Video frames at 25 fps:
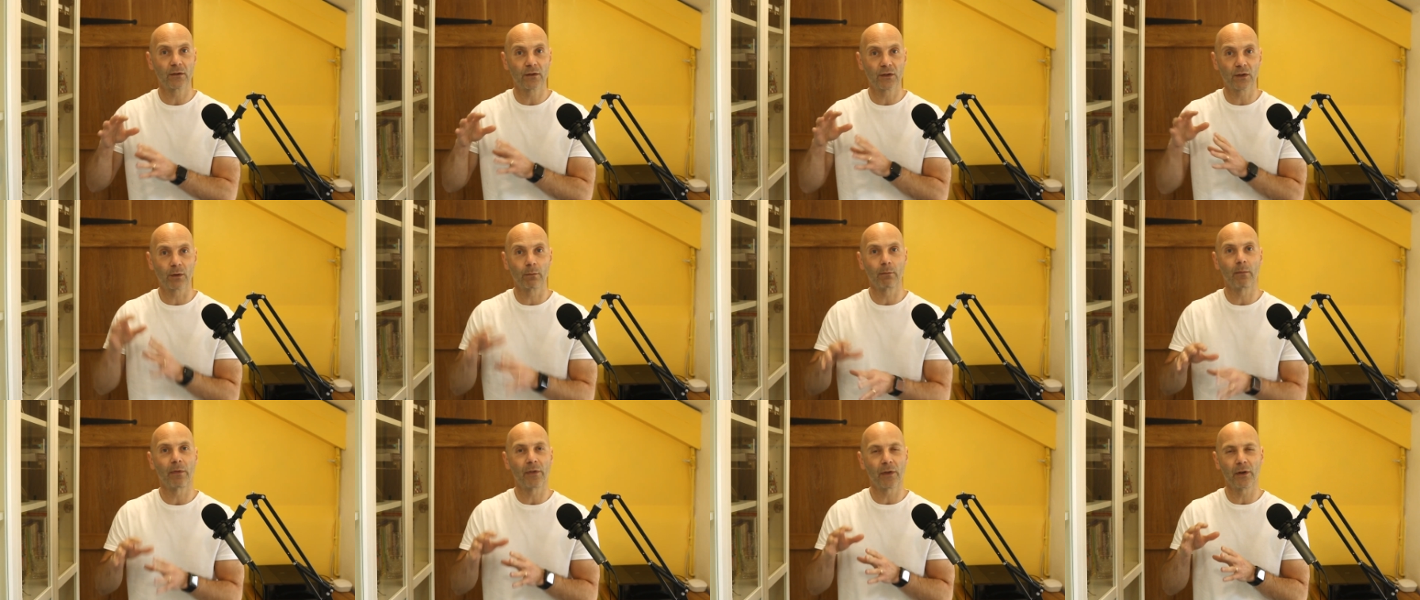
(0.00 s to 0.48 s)

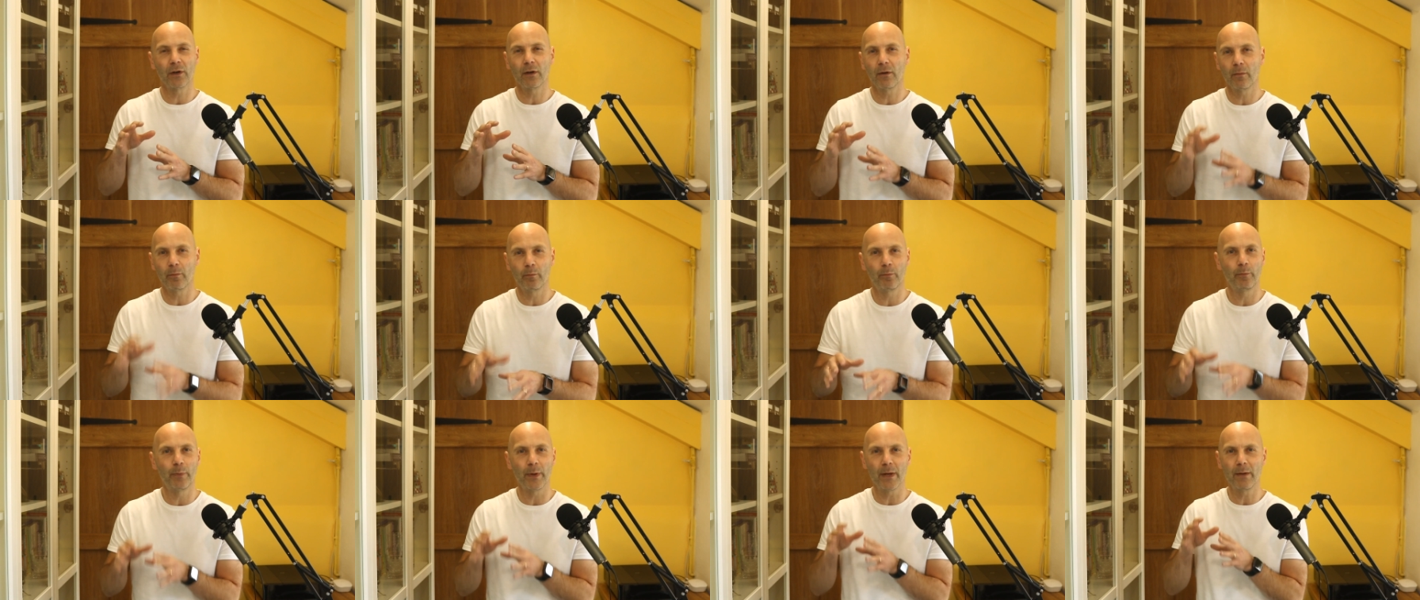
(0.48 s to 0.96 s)
something
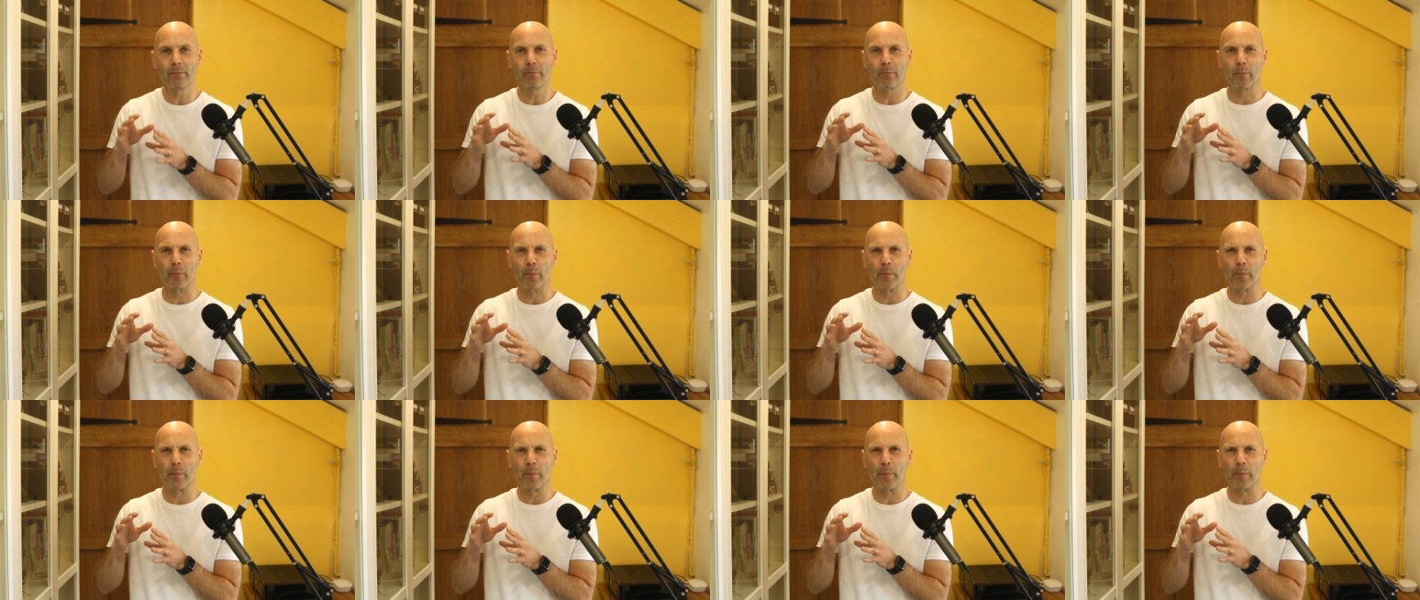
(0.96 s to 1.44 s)
had
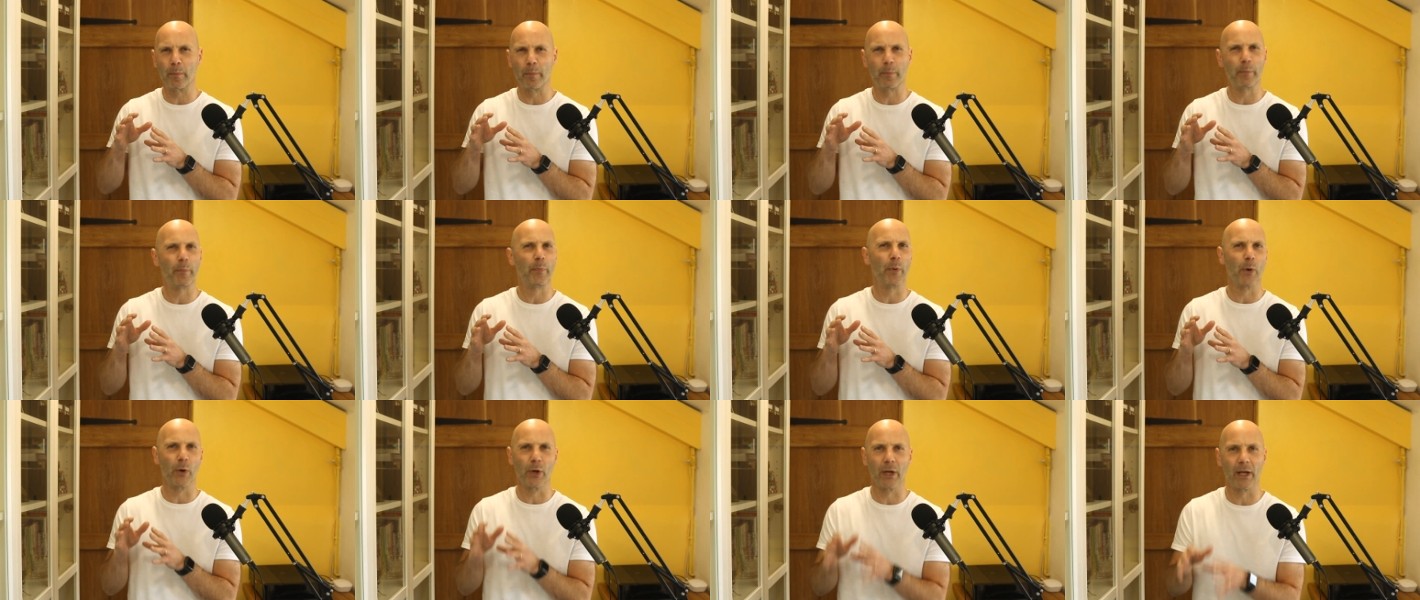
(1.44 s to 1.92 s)
been
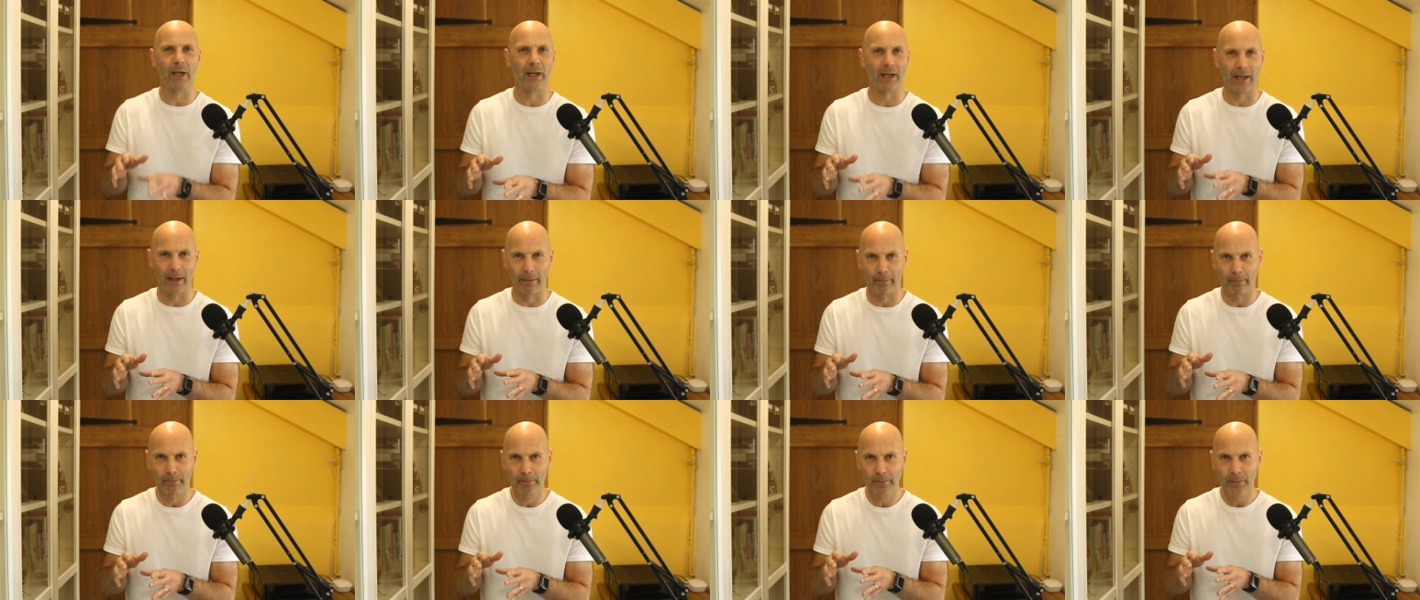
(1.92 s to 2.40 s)
bugging
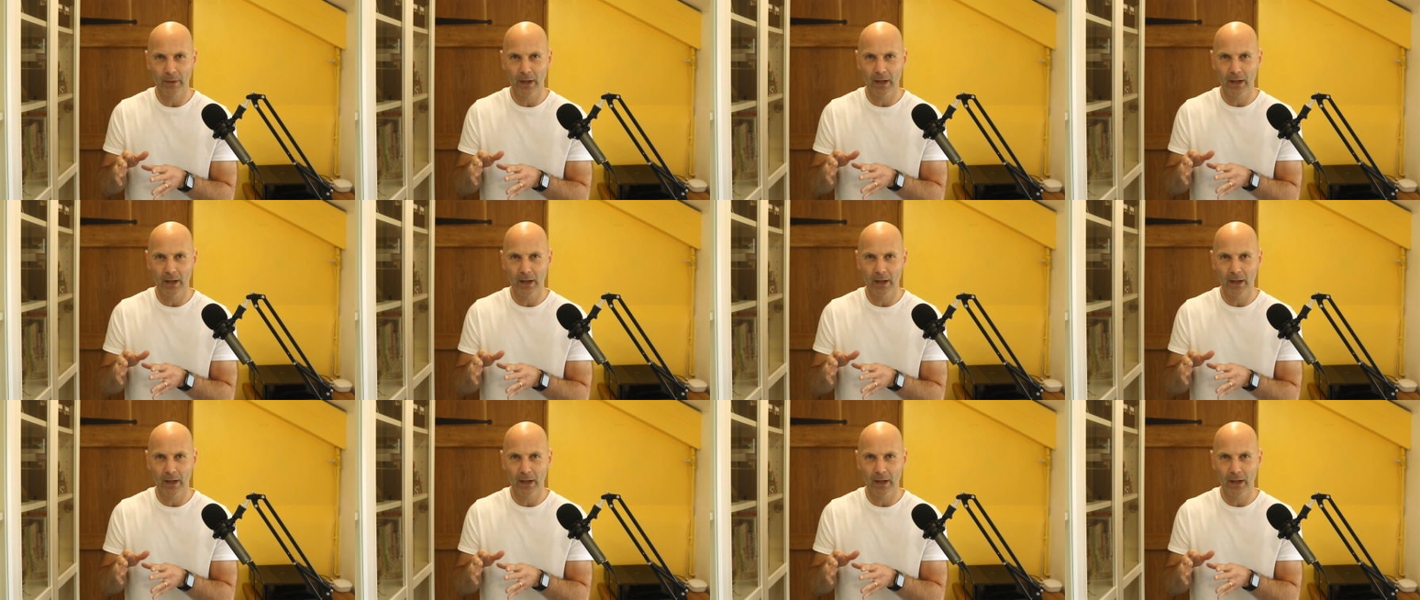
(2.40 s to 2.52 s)
him.